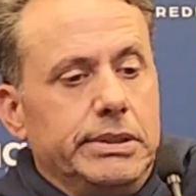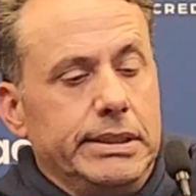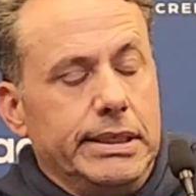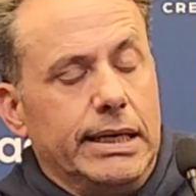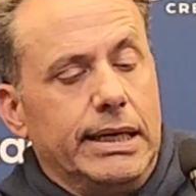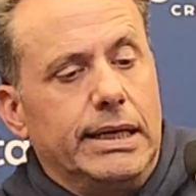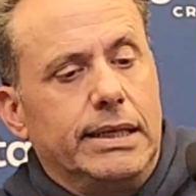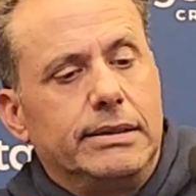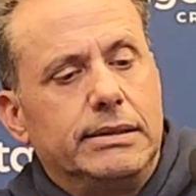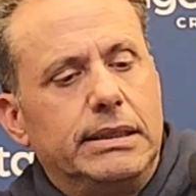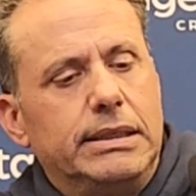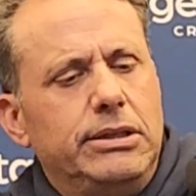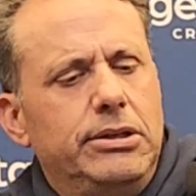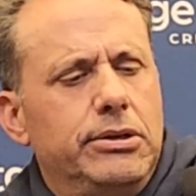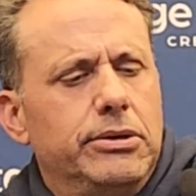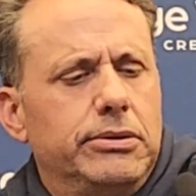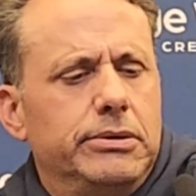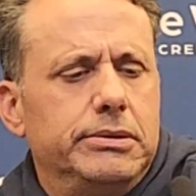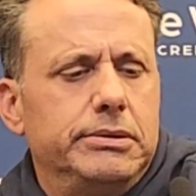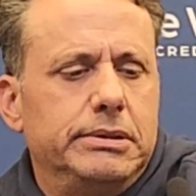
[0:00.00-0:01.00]
Yeah, you
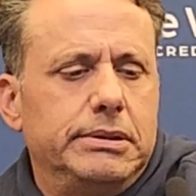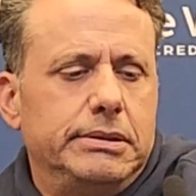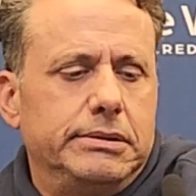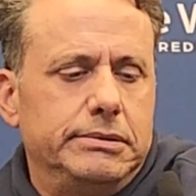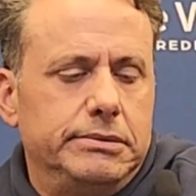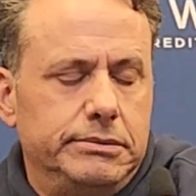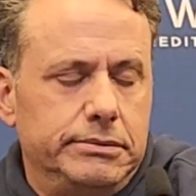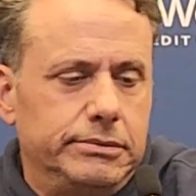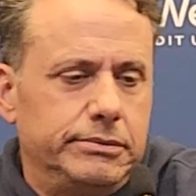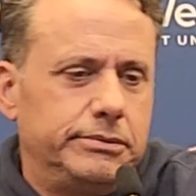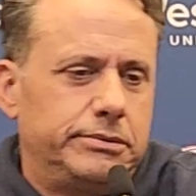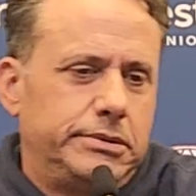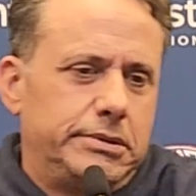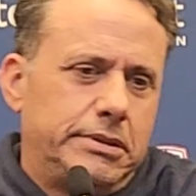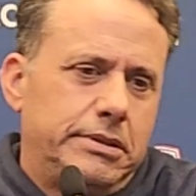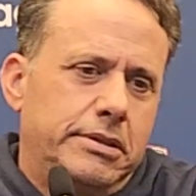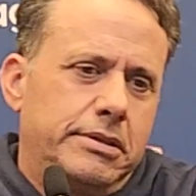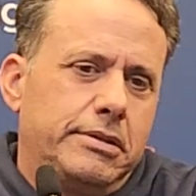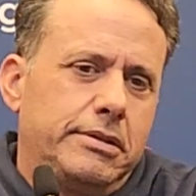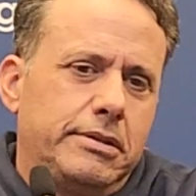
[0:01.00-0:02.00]
know,
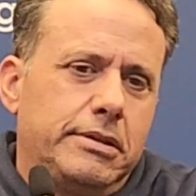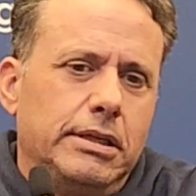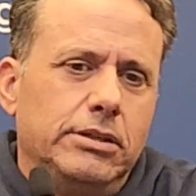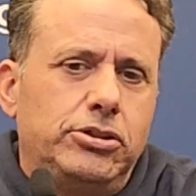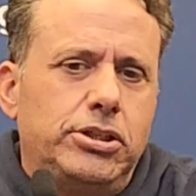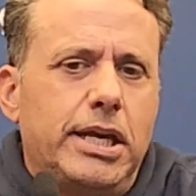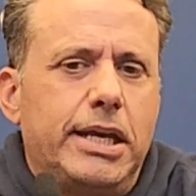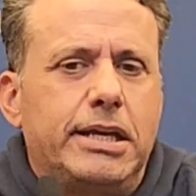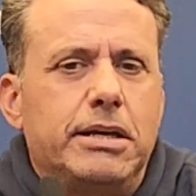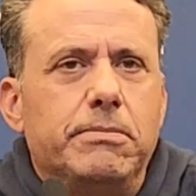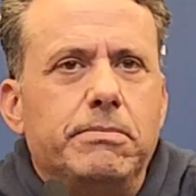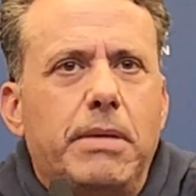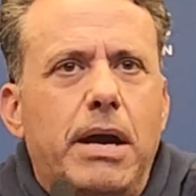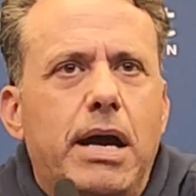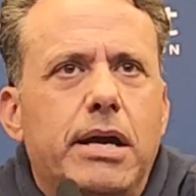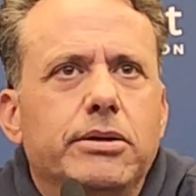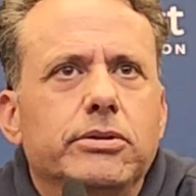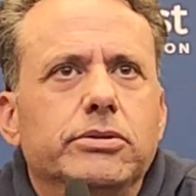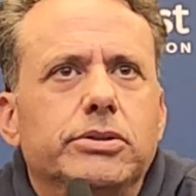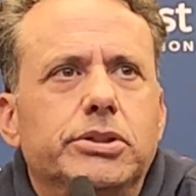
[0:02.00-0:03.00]
the Jacob
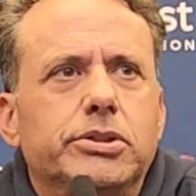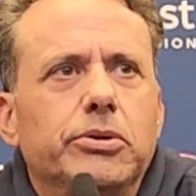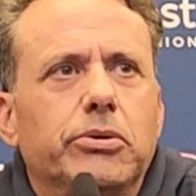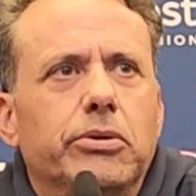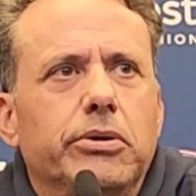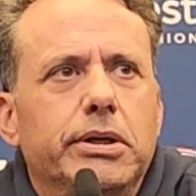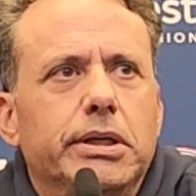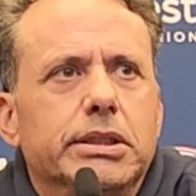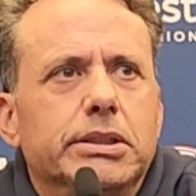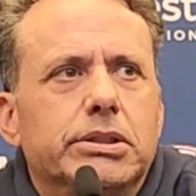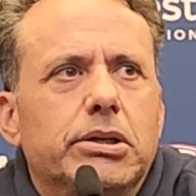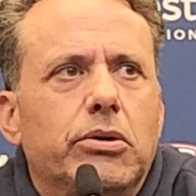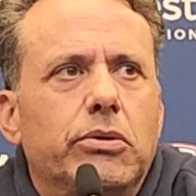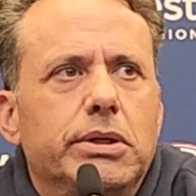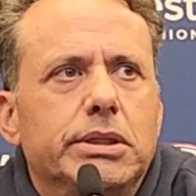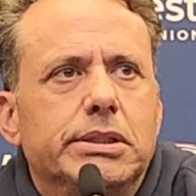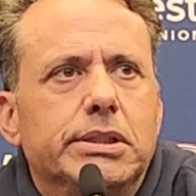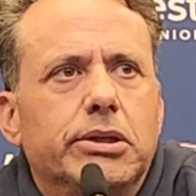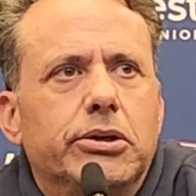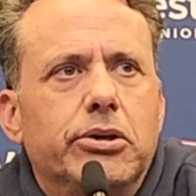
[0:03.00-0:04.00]
Manu story is
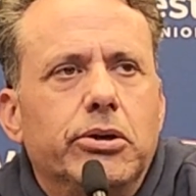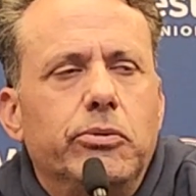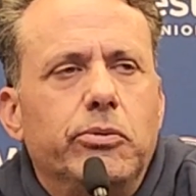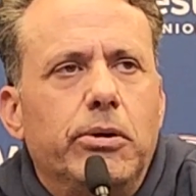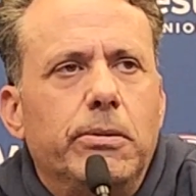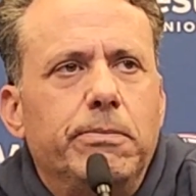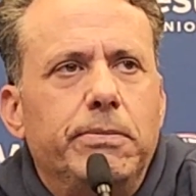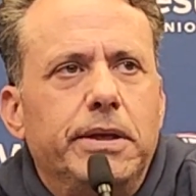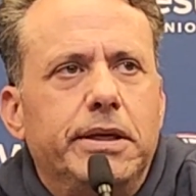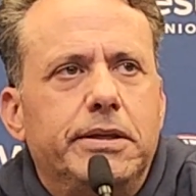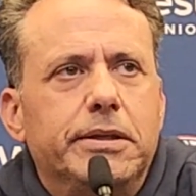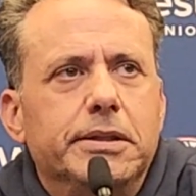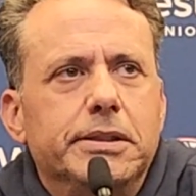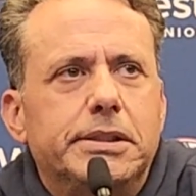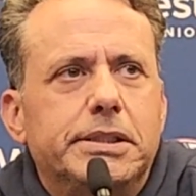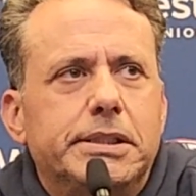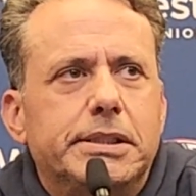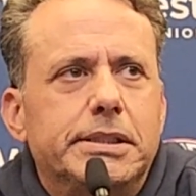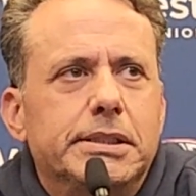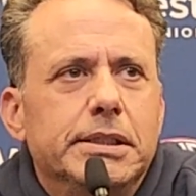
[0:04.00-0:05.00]
always a good one,
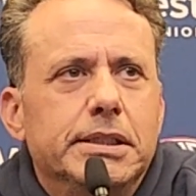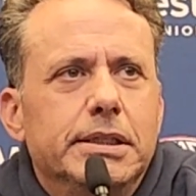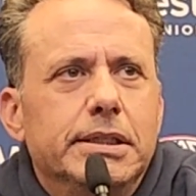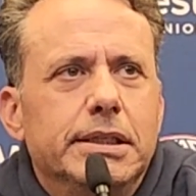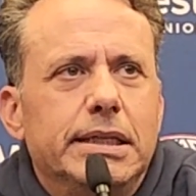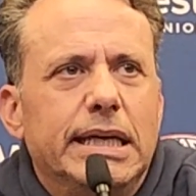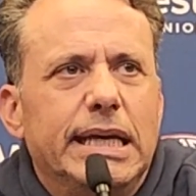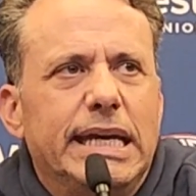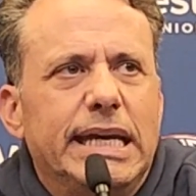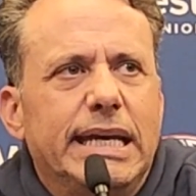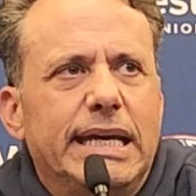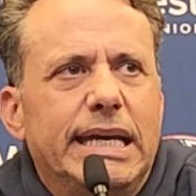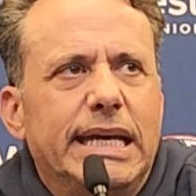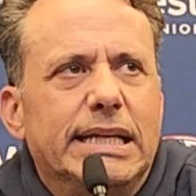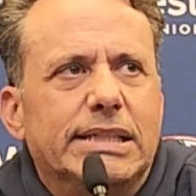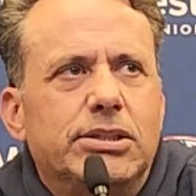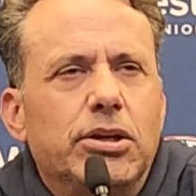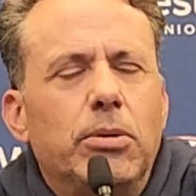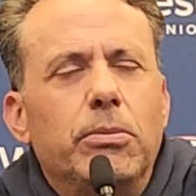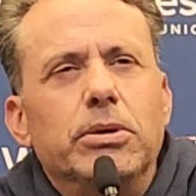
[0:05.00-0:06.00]
because
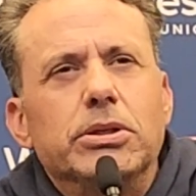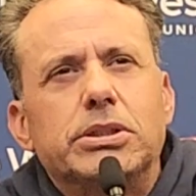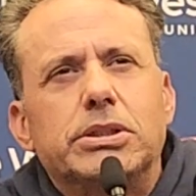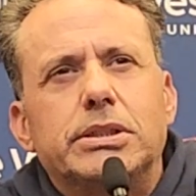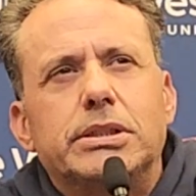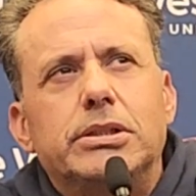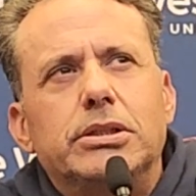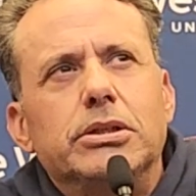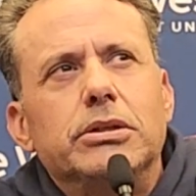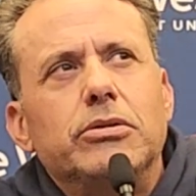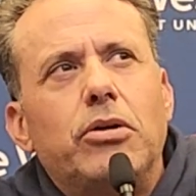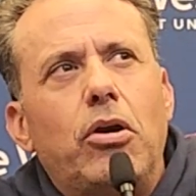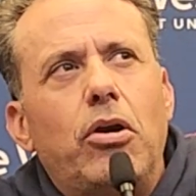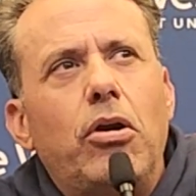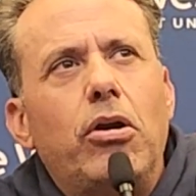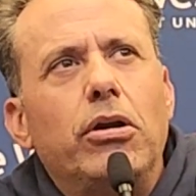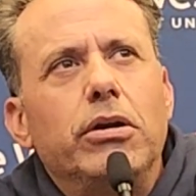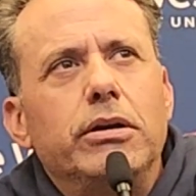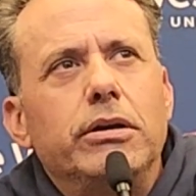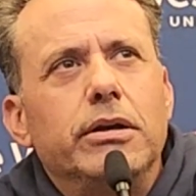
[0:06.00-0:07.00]
it's almost
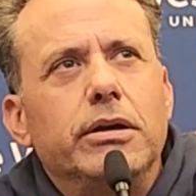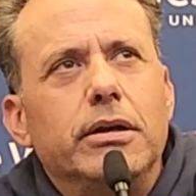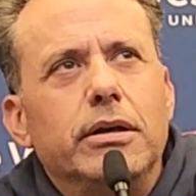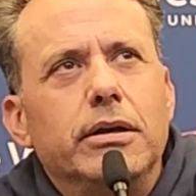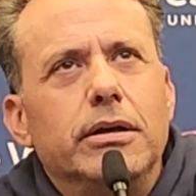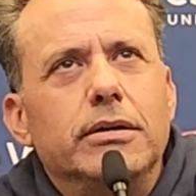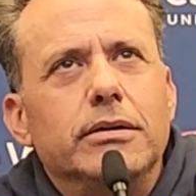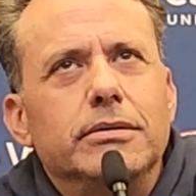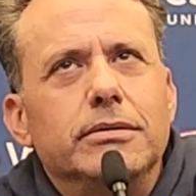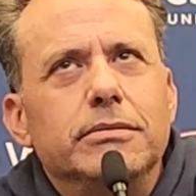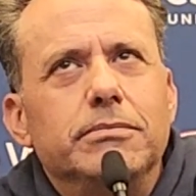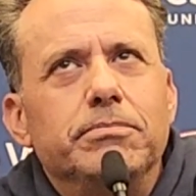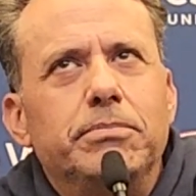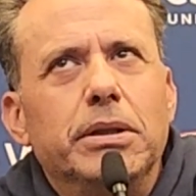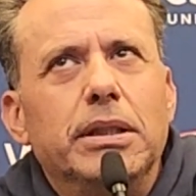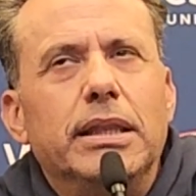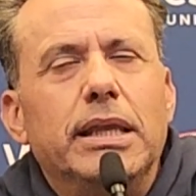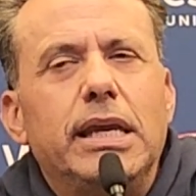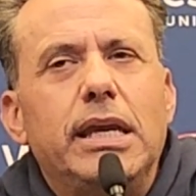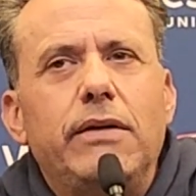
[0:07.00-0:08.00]
hard to
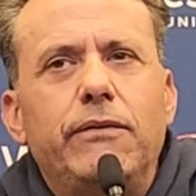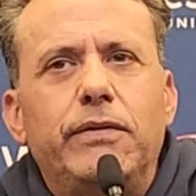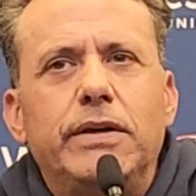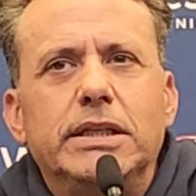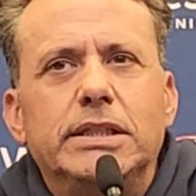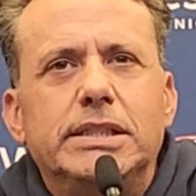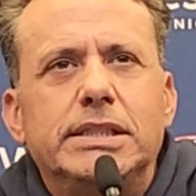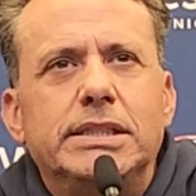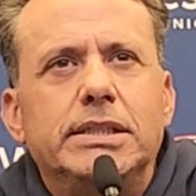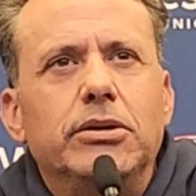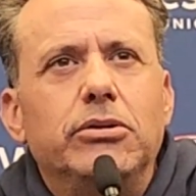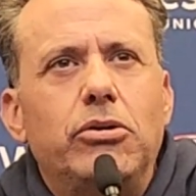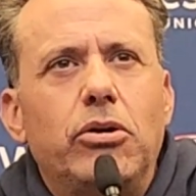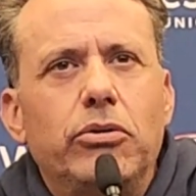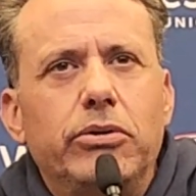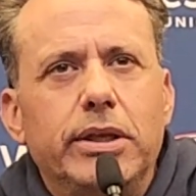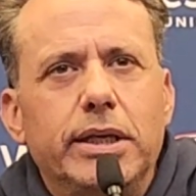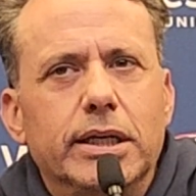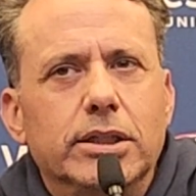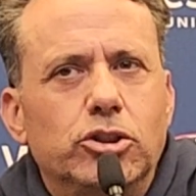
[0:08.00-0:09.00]
believe he's still
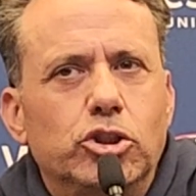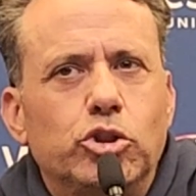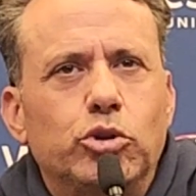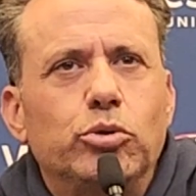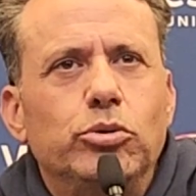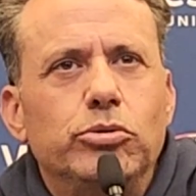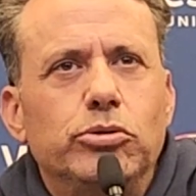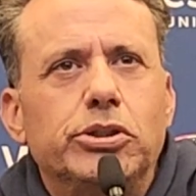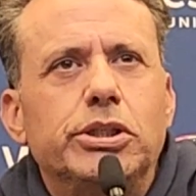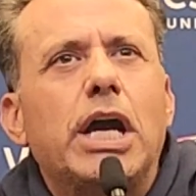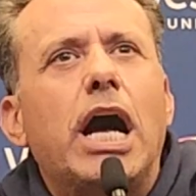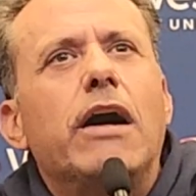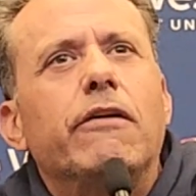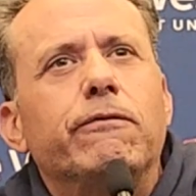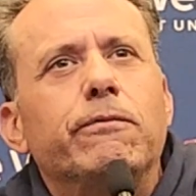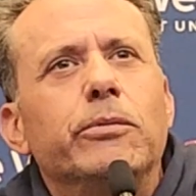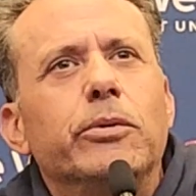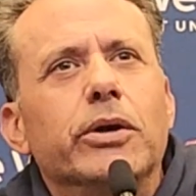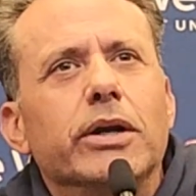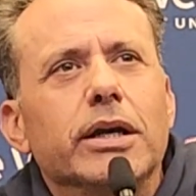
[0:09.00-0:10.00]
only a true
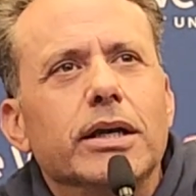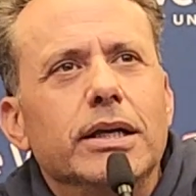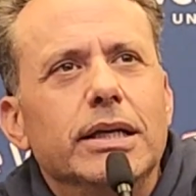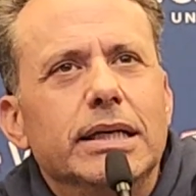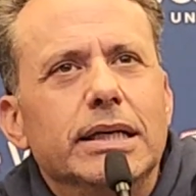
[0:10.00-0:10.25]
sophomore.